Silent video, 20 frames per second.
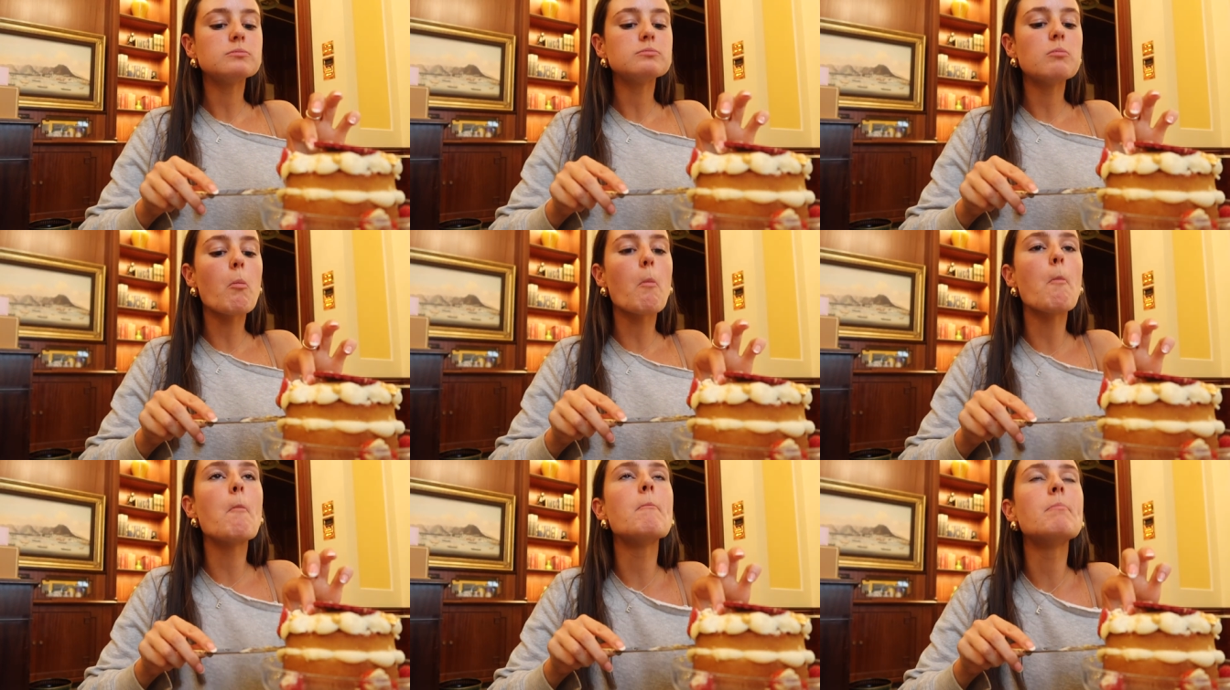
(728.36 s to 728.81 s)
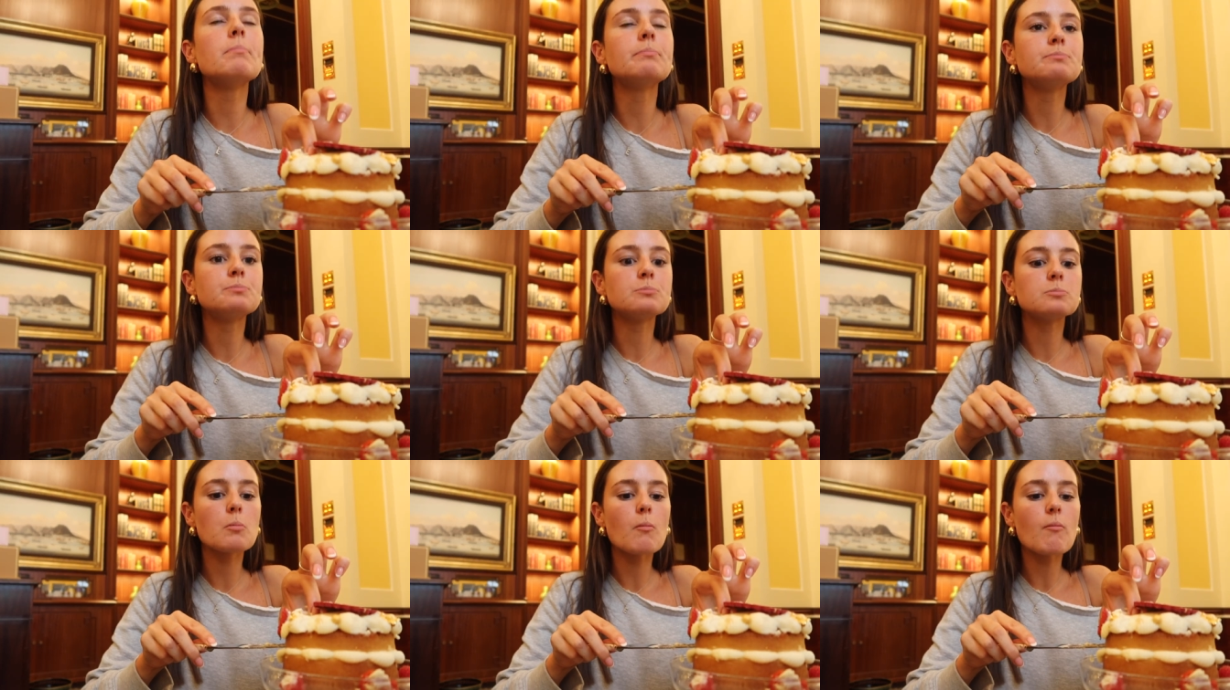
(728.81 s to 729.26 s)

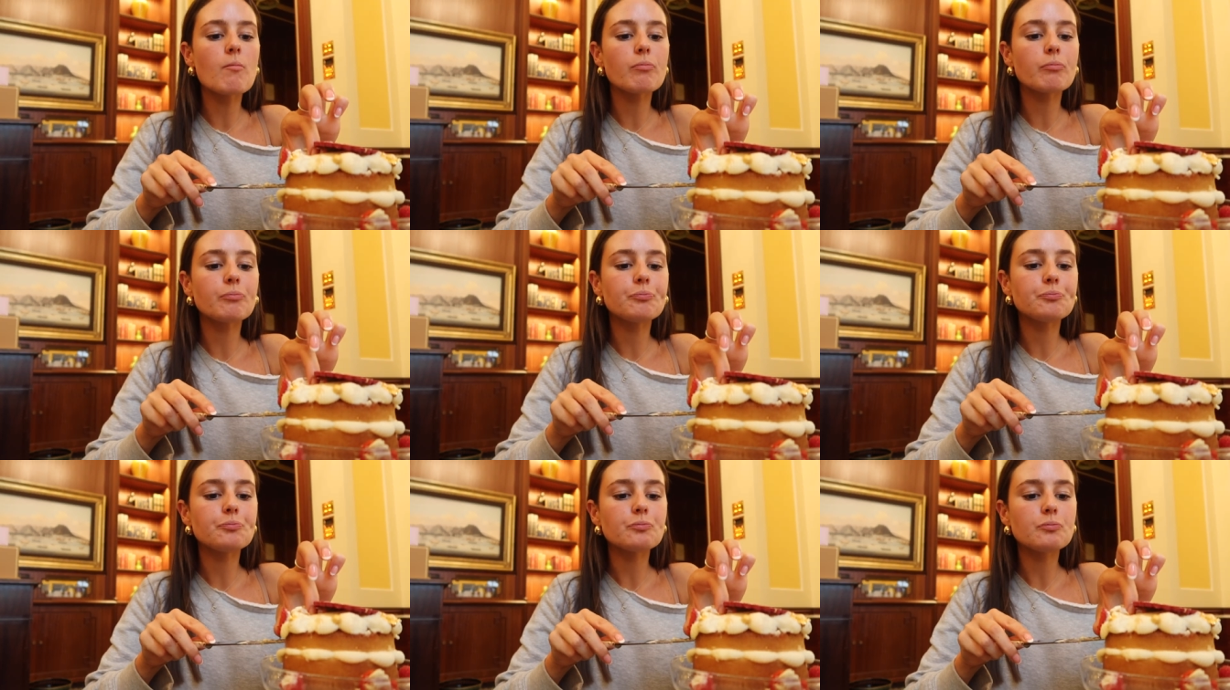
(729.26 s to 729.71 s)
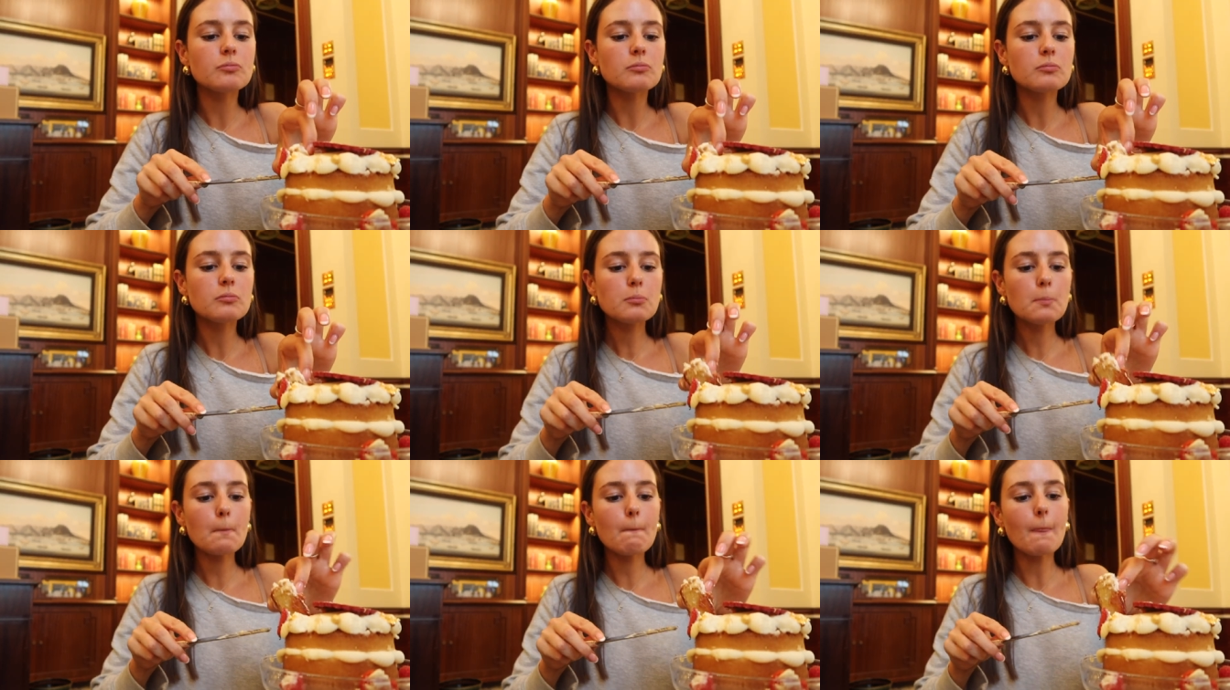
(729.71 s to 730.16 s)
Mm.
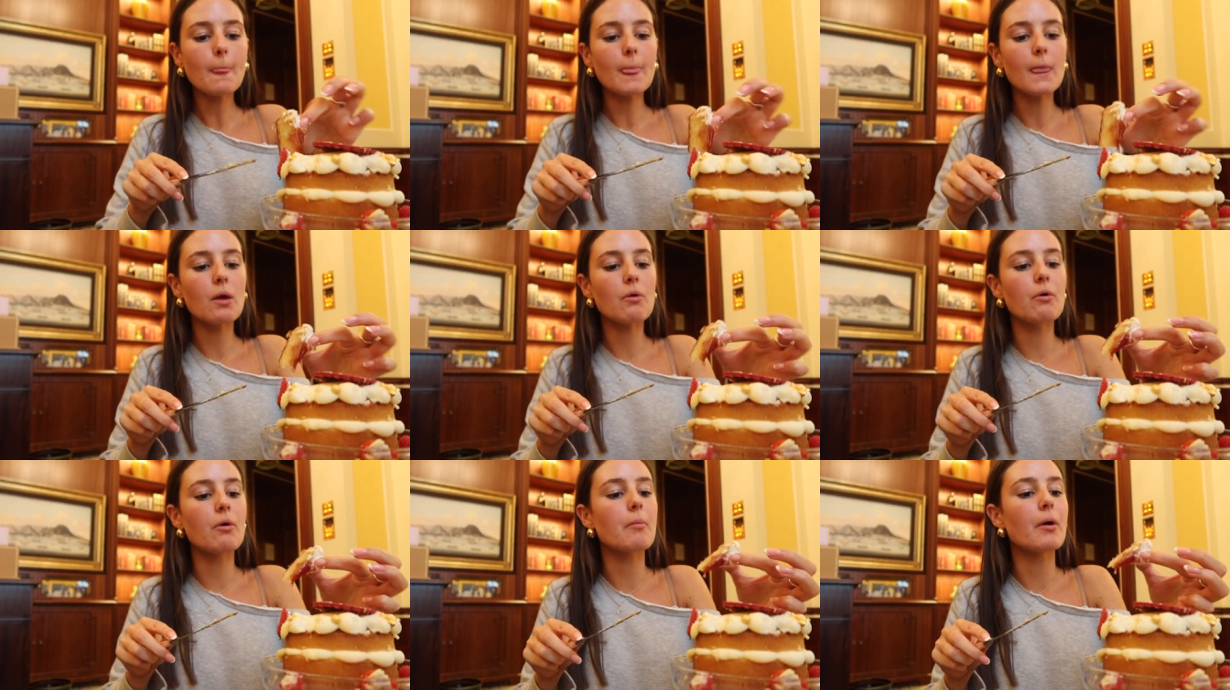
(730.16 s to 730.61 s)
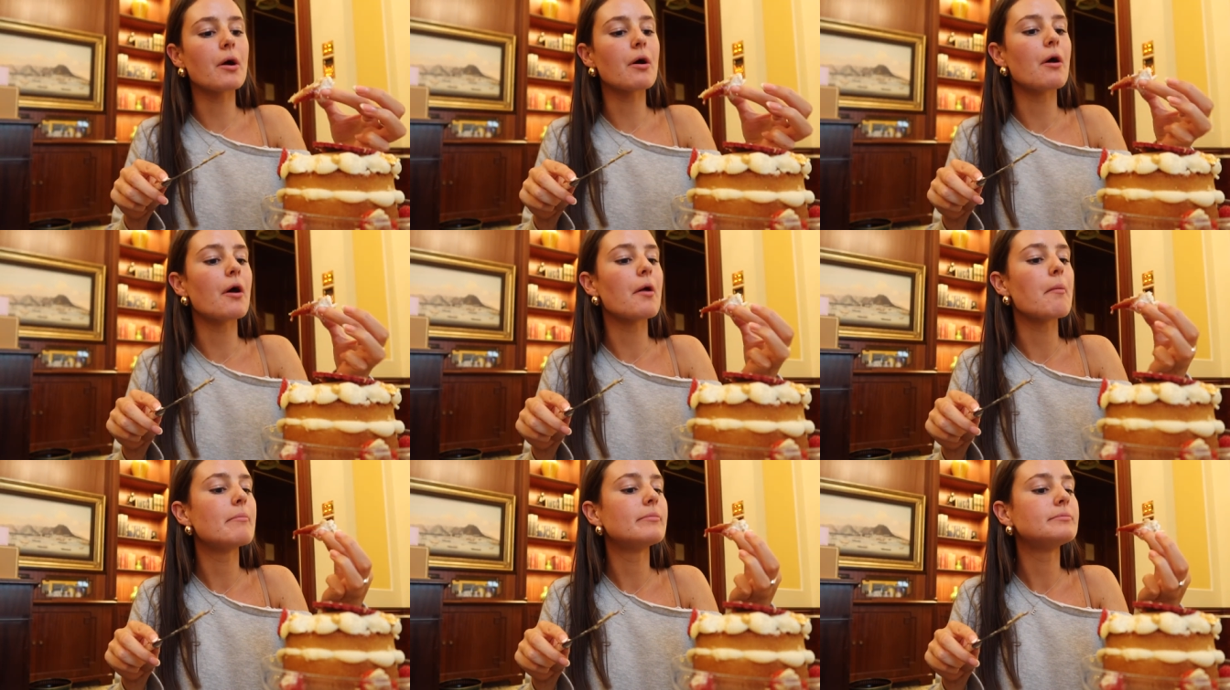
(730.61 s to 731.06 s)
Oh my
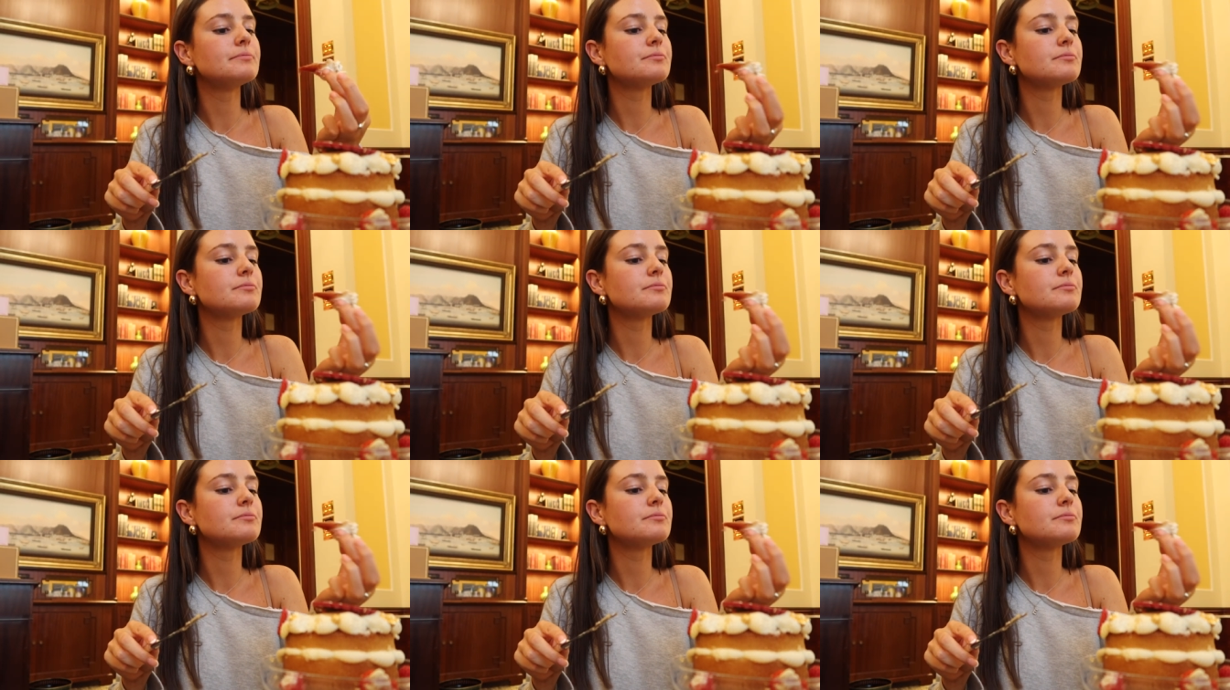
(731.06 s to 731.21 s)
god.